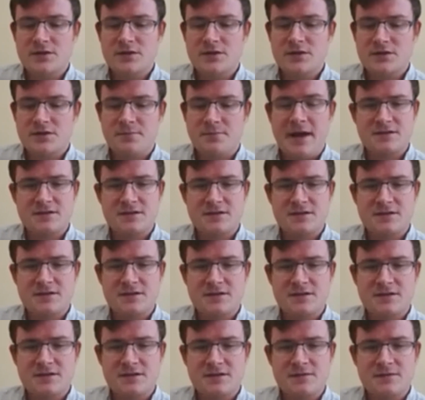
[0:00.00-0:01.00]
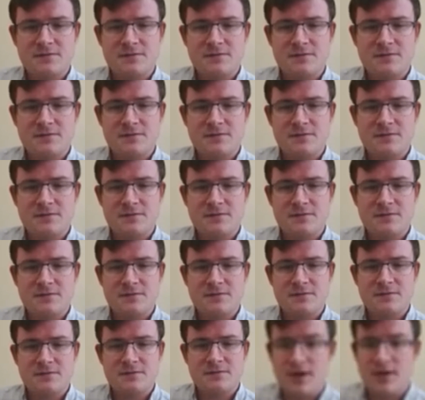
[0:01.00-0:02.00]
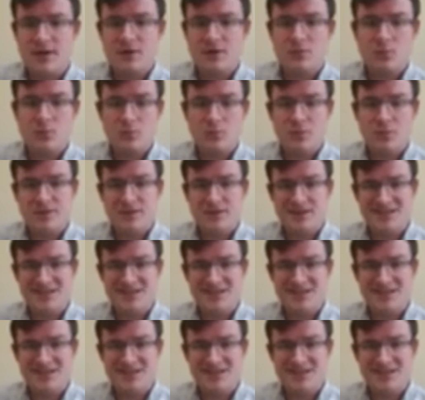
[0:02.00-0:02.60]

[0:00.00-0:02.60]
amassed force was where China would strike,